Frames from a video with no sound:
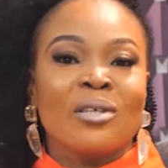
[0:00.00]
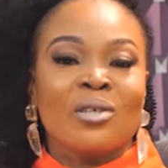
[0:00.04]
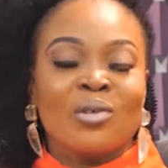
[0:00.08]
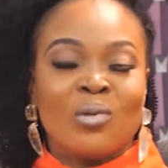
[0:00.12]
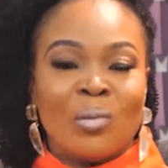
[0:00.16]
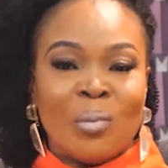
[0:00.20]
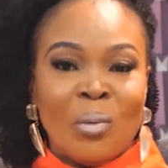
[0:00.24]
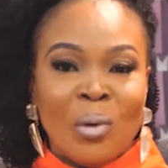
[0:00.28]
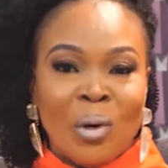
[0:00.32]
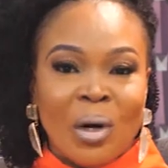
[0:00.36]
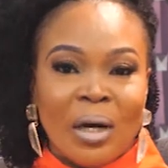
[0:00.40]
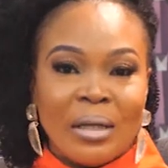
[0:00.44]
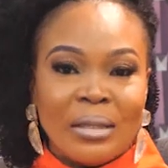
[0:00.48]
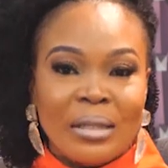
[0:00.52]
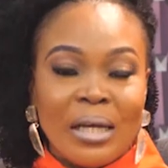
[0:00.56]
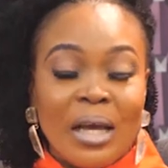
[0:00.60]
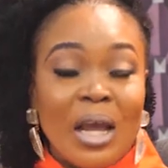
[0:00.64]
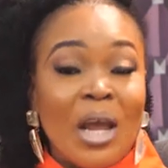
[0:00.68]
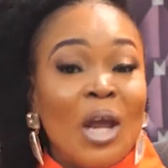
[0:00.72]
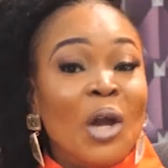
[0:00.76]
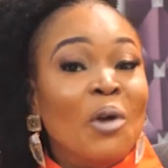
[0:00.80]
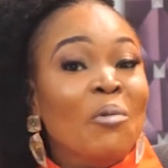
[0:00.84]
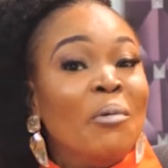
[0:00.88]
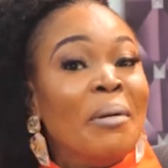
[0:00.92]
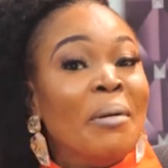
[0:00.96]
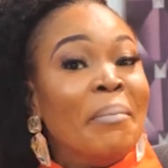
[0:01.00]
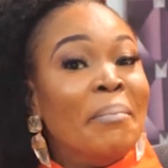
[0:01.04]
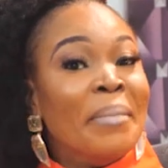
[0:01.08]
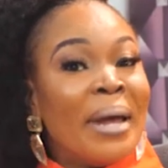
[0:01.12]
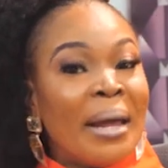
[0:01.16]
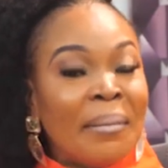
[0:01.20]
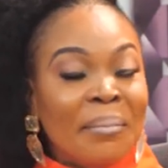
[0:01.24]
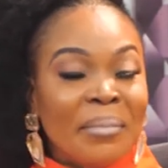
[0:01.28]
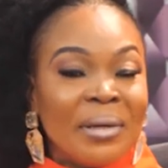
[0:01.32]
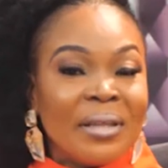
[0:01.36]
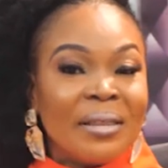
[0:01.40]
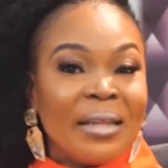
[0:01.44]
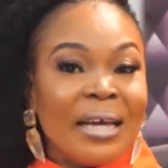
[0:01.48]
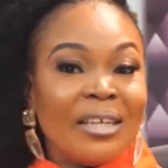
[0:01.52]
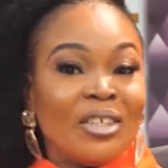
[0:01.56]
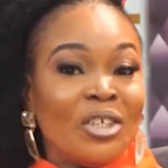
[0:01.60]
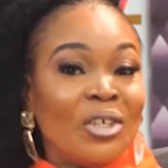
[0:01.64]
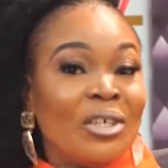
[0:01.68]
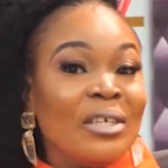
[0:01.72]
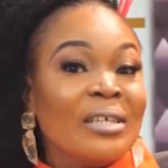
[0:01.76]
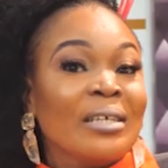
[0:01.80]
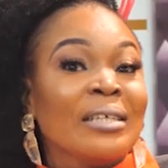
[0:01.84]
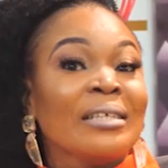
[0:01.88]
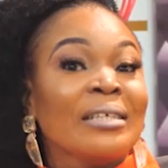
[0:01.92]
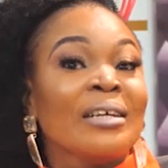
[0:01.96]
support? Remember that you
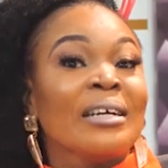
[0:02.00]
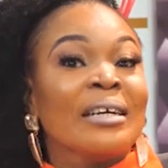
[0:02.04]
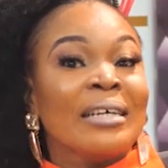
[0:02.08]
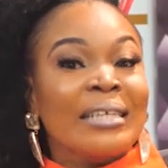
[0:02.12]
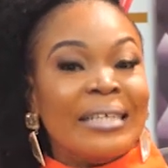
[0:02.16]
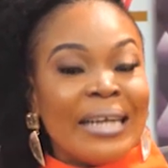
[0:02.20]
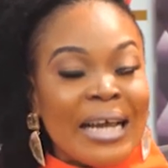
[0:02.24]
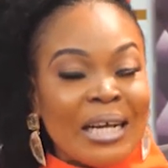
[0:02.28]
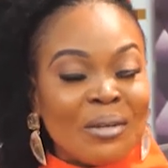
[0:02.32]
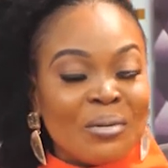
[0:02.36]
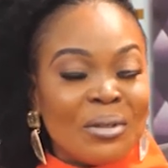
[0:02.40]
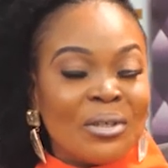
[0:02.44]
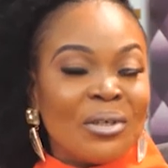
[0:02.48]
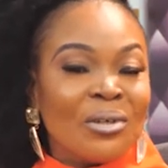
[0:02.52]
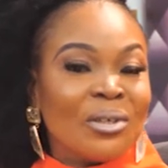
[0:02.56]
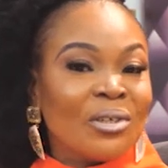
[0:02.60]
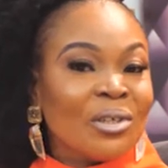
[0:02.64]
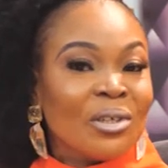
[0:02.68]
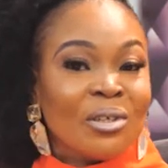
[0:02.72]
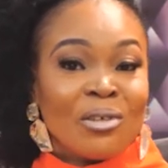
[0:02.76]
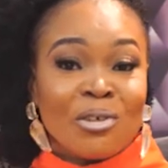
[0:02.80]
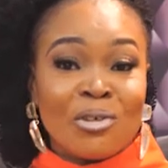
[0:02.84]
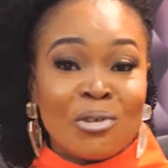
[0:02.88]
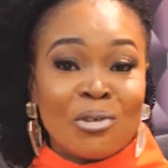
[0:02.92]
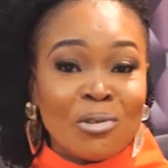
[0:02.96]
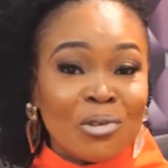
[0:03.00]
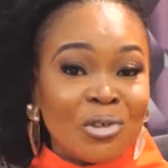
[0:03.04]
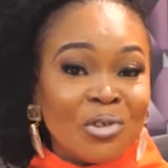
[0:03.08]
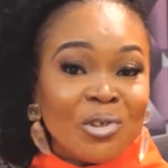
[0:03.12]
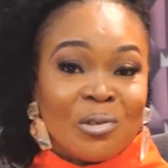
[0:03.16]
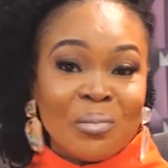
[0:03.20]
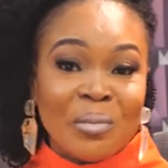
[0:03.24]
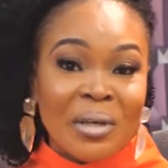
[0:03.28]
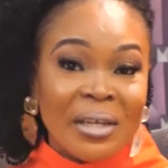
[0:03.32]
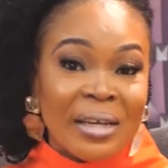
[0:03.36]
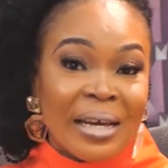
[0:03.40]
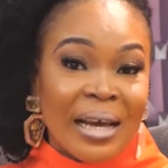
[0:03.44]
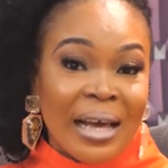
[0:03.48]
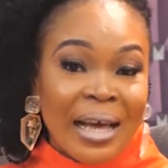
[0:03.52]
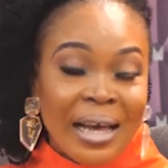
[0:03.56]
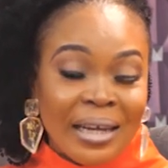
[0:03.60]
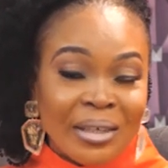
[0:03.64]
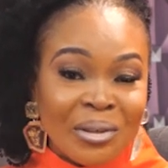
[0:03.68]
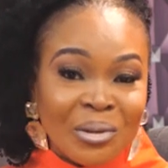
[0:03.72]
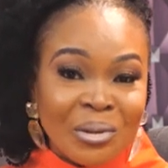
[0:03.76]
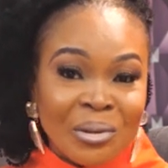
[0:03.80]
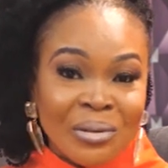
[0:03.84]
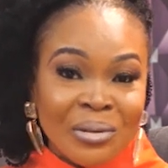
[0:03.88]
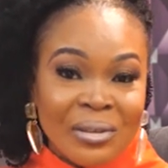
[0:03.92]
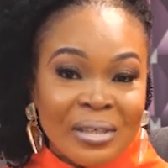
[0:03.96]
can connect with us on our social media
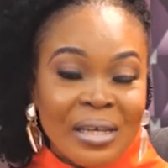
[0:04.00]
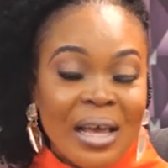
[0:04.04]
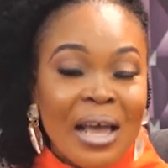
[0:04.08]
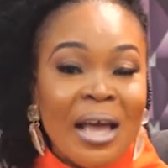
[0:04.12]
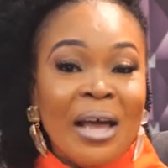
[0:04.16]
handles.